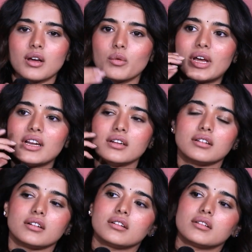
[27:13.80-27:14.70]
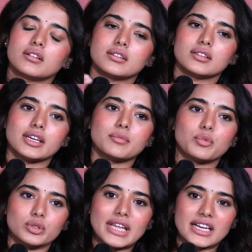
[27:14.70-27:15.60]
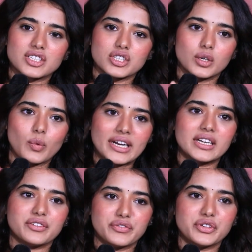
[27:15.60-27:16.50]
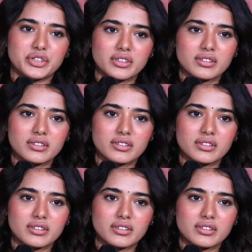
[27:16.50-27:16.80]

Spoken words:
Well, they are both actually quite different.